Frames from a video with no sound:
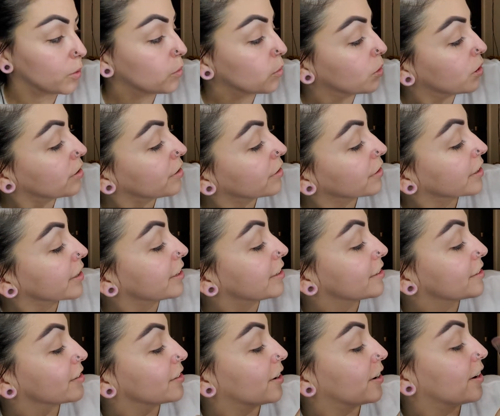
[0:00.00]
we're going to
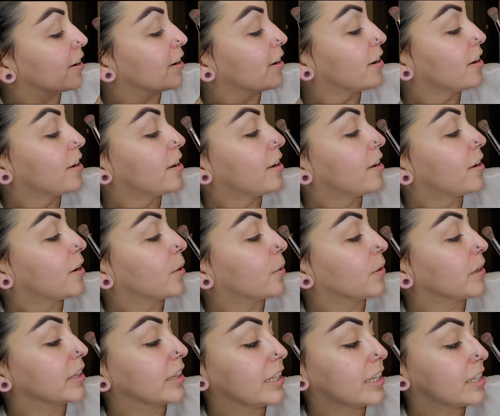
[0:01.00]
start
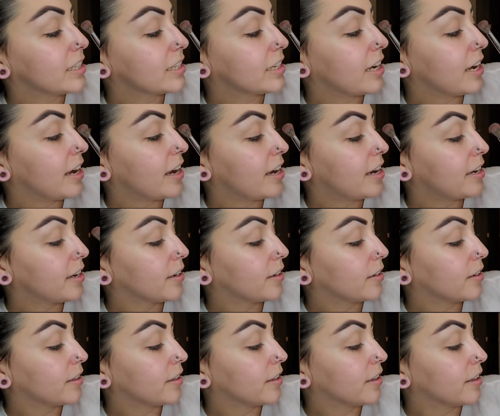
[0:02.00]
with this guy,
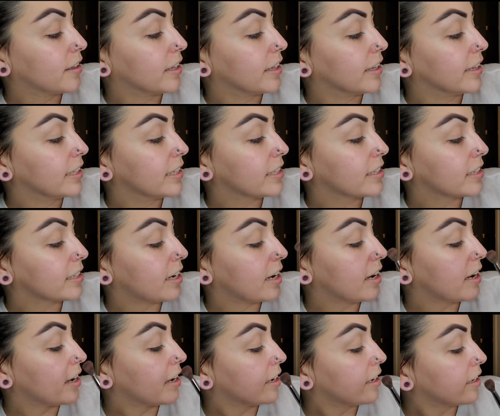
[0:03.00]
then this
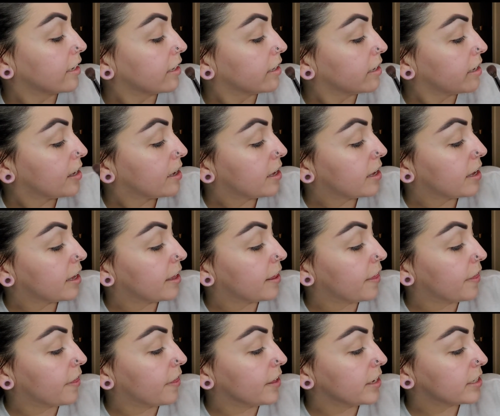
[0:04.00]
guy,
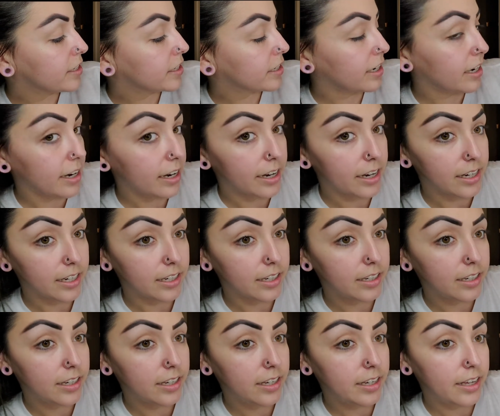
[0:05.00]
this guy,
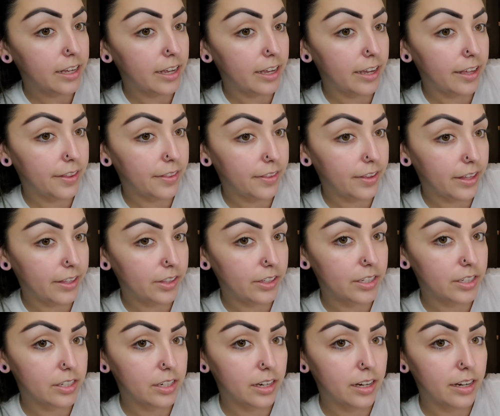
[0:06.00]
then
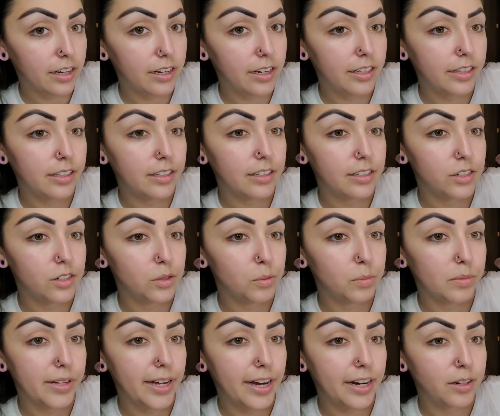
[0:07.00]
this guy, and then this is
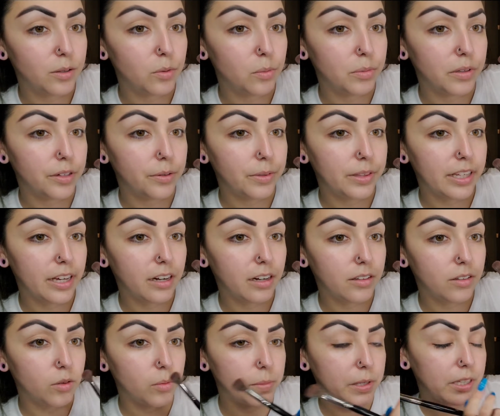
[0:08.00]
black. We'll play with that a
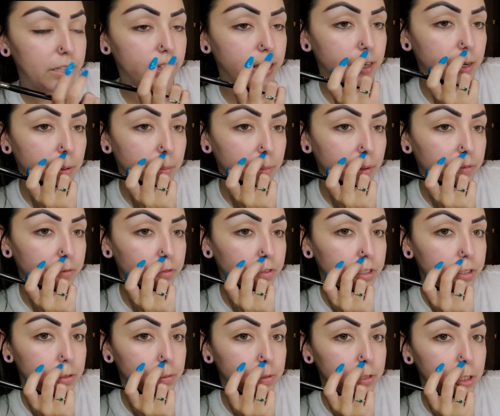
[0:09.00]
little bit later, but
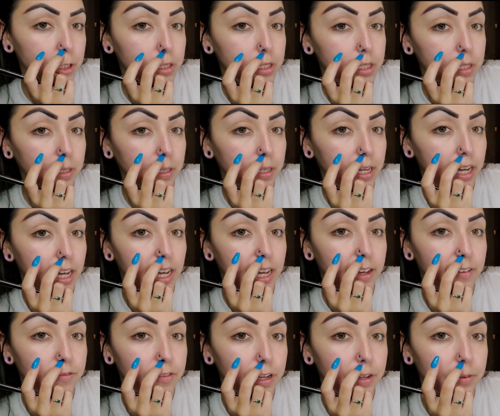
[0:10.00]
first we just need to lay a
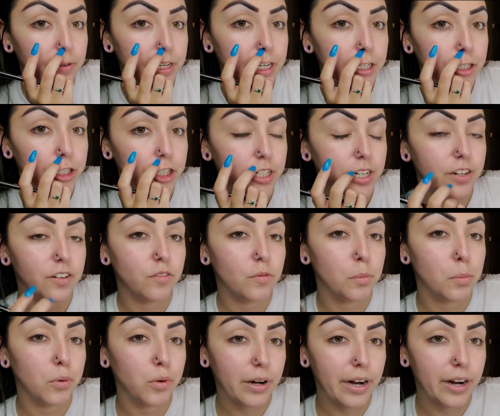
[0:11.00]
foundation of
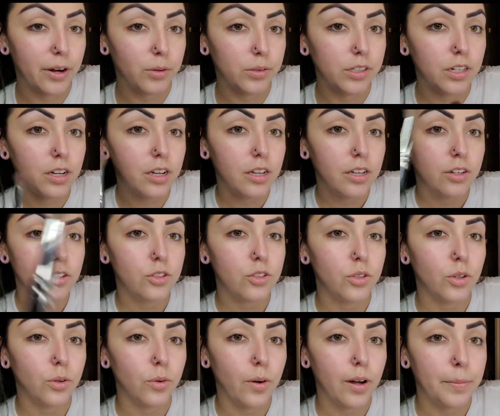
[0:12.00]
brown.
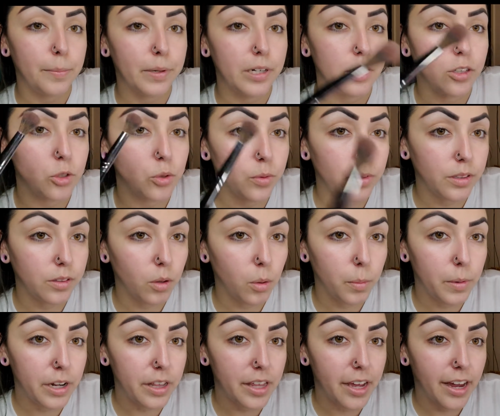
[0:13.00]
So I'm gonna do a little
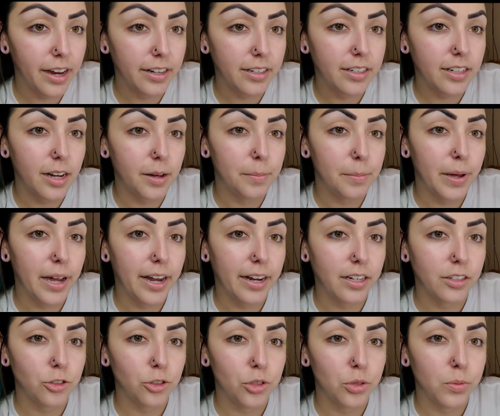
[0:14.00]
bit of that, come back,
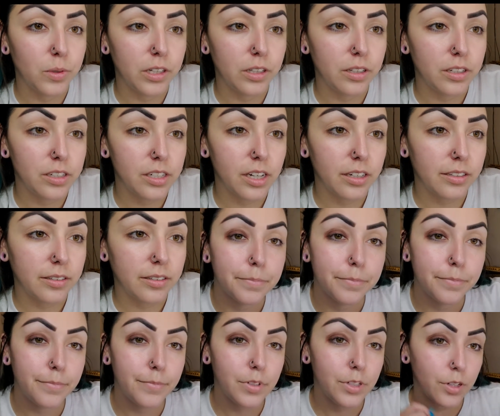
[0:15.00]
show you what it looks like.
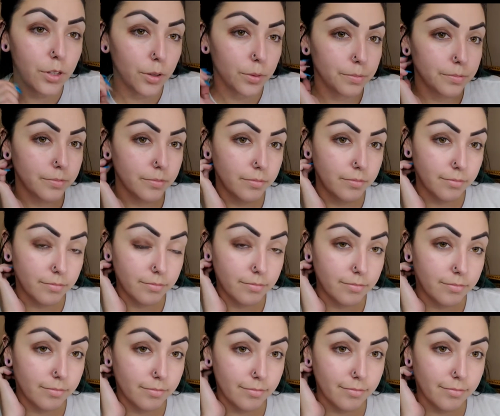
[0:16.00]
So,
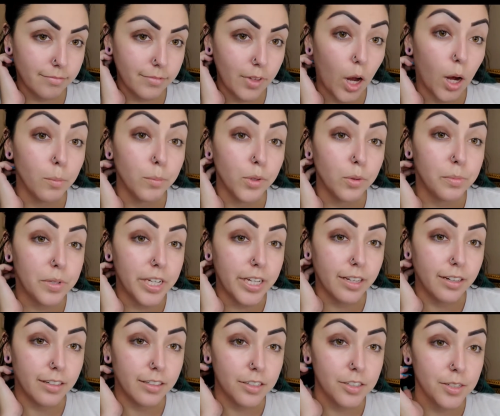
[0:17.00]
humble
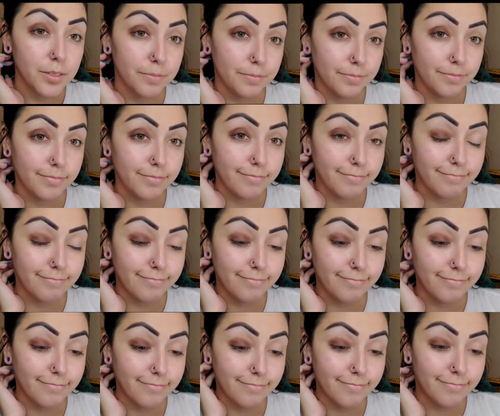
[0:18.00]
beginnings.
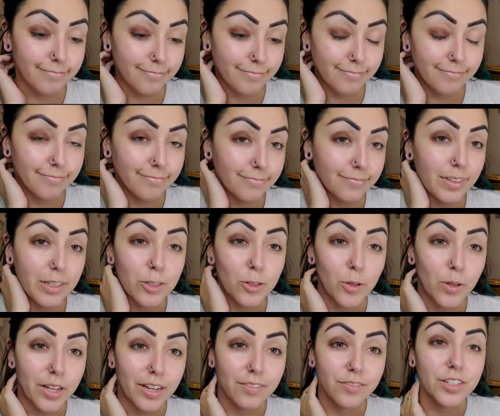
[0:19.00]
That's all
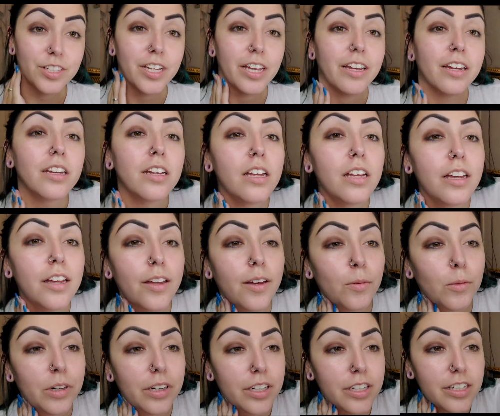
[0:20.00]
I have to say.
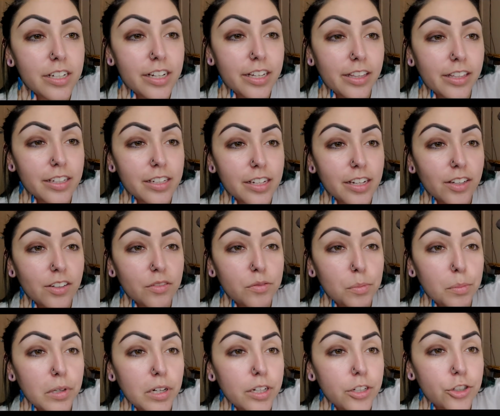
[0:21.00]
We're gonna take this e.l.f.
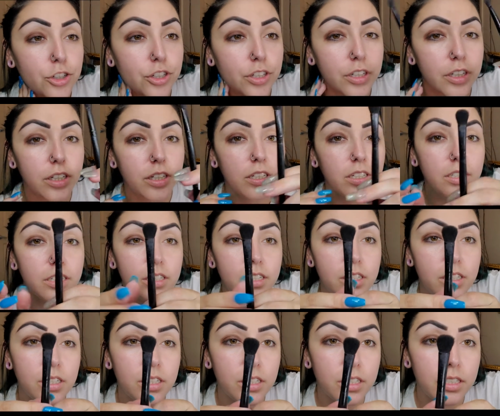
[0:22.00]
brush. It
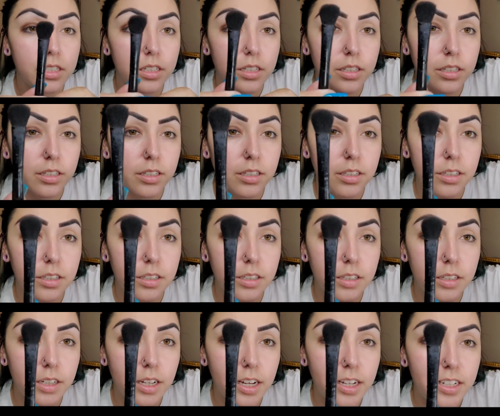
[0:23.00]
is
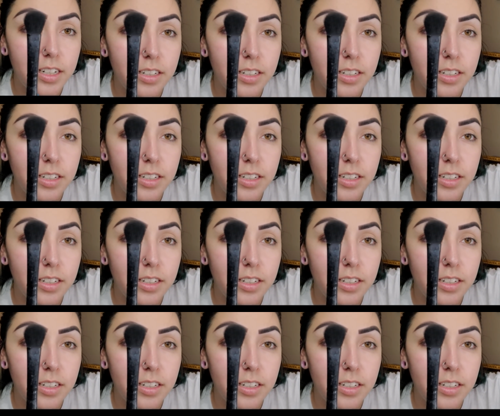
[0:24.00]
kind